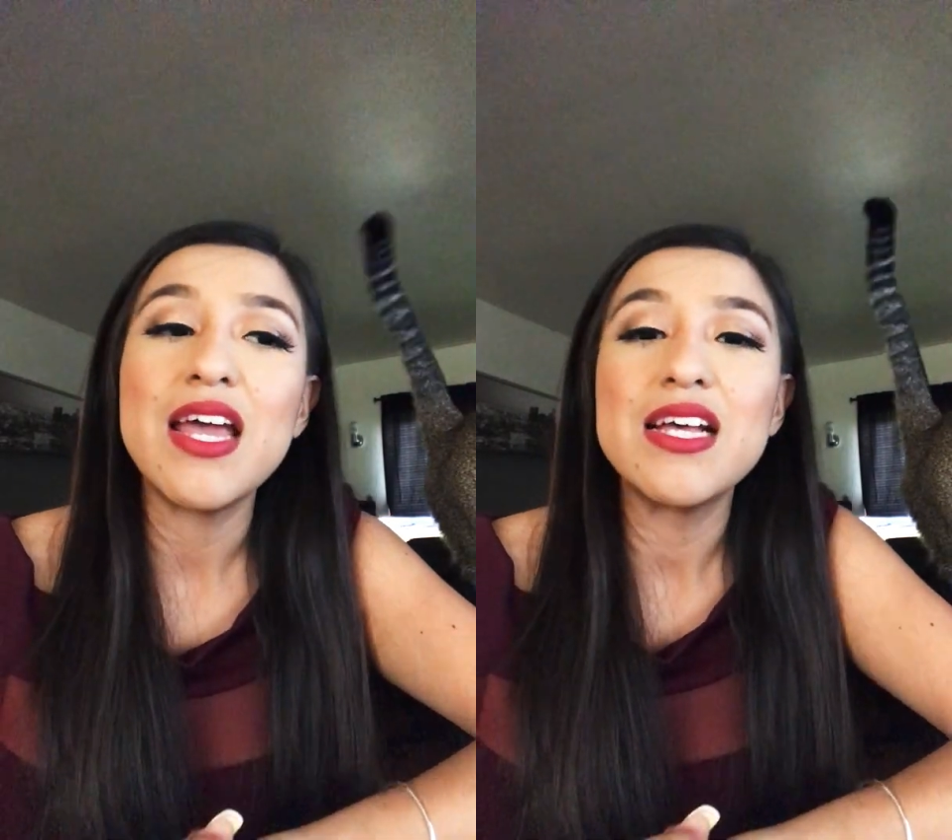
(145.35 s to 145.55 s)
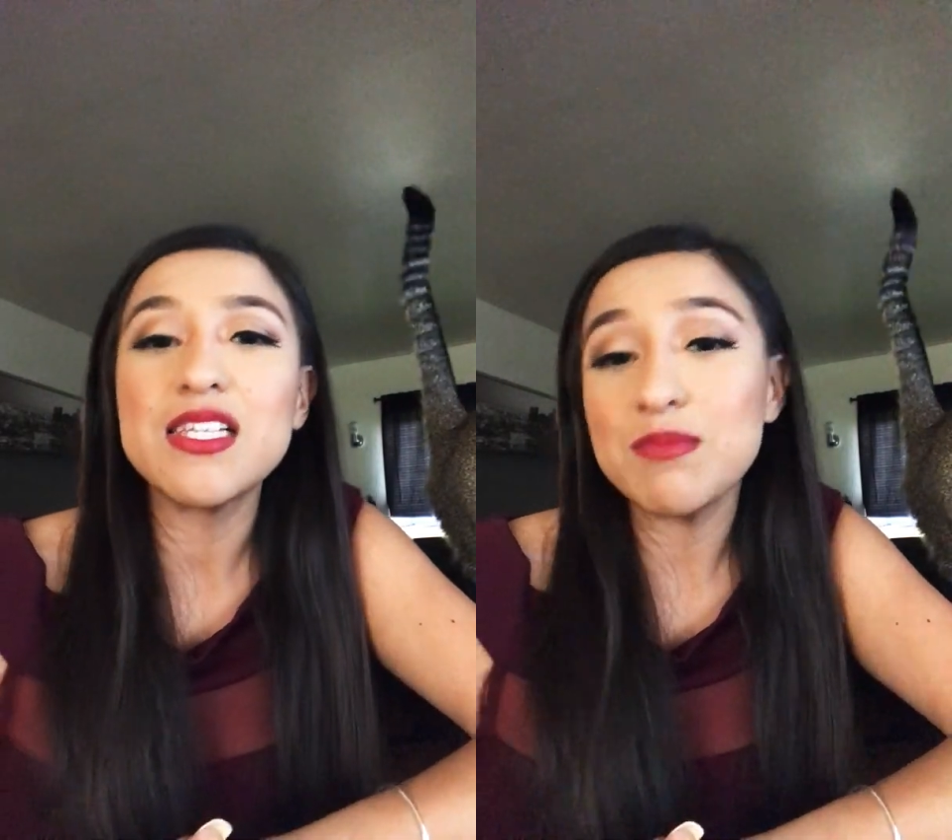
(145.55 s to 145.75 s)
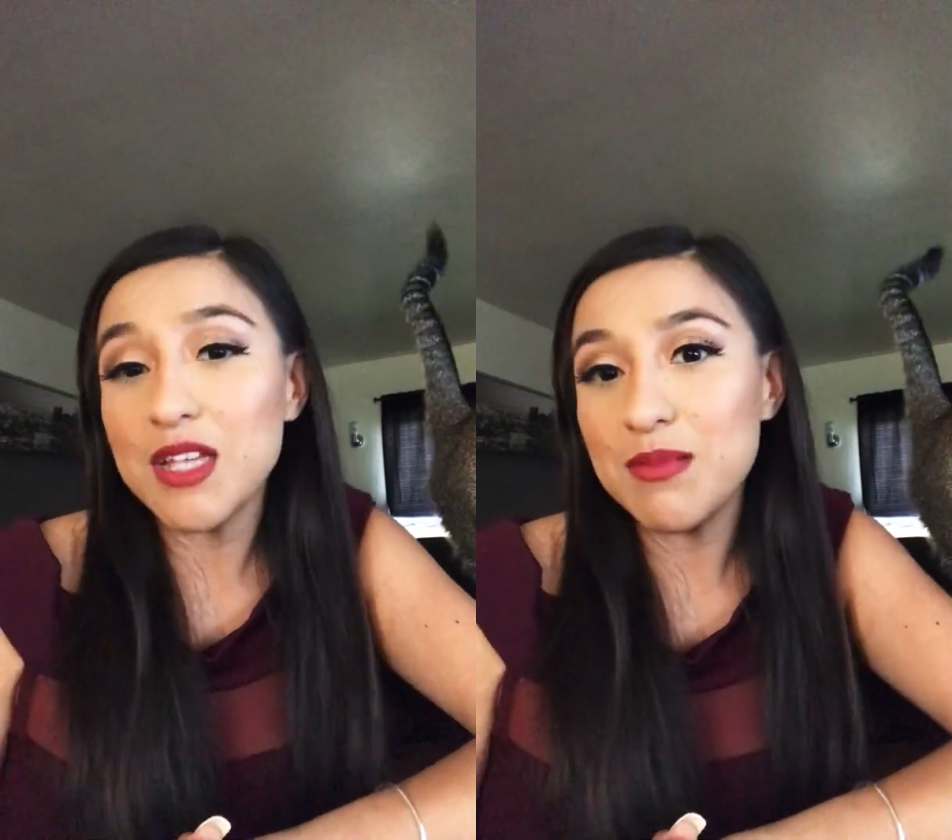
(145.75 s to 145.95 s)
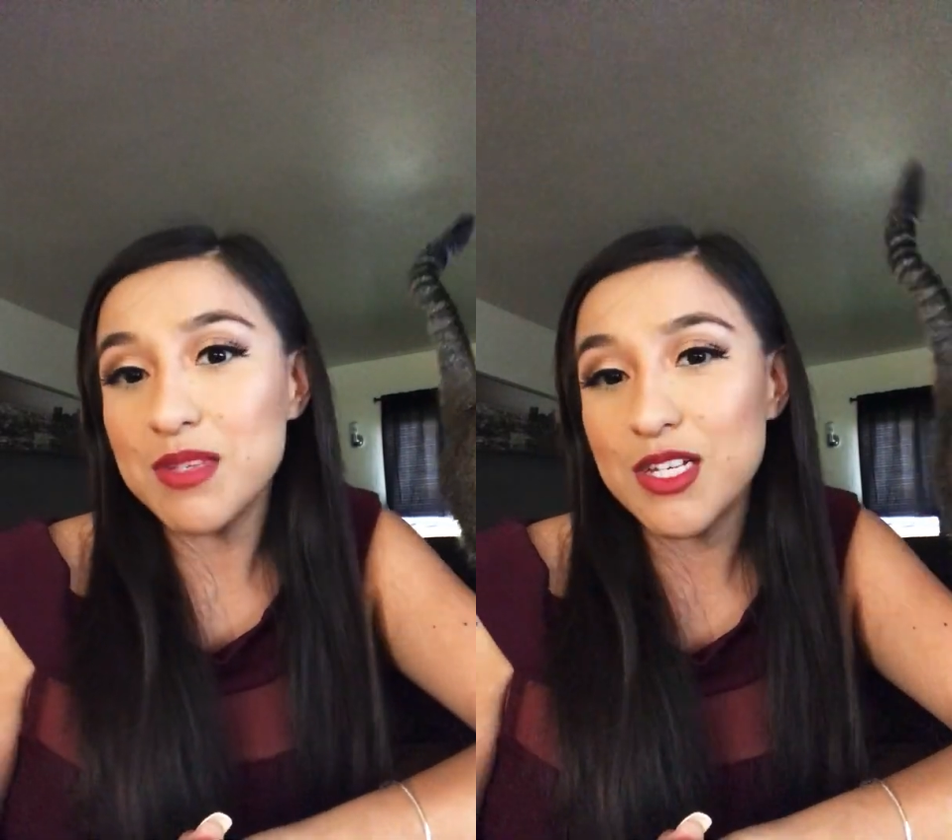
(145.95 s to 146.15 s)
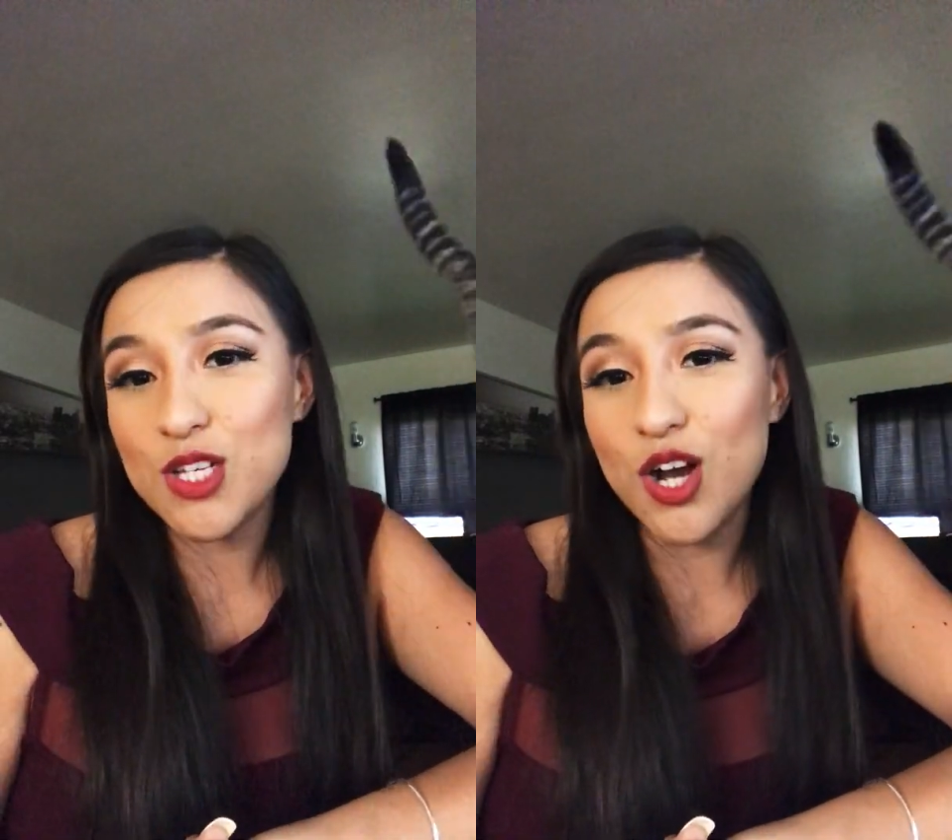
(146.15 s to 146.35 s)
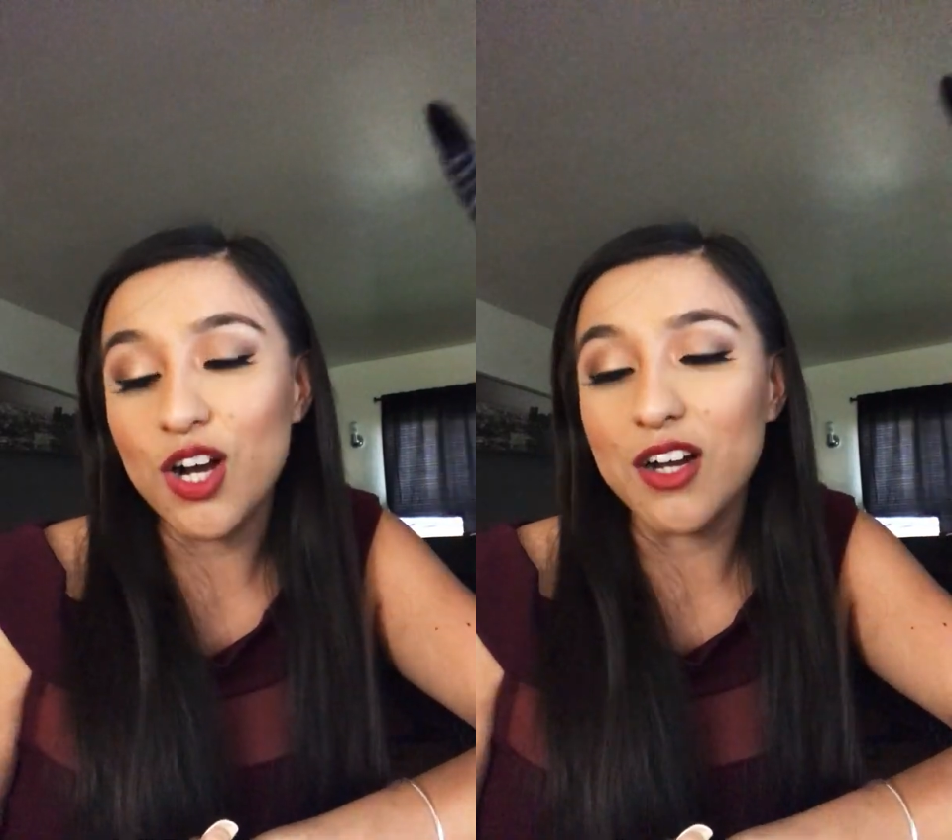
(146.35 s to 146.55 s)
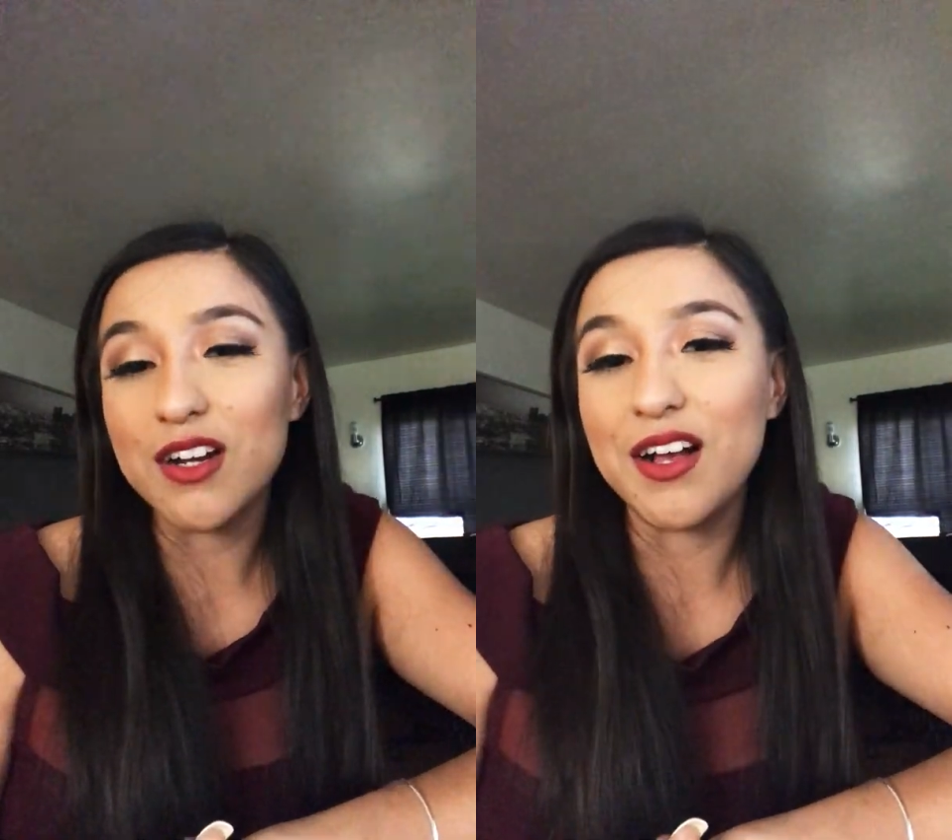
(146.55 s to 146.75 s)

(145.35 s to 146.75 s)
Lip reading: And sometimes that's hard.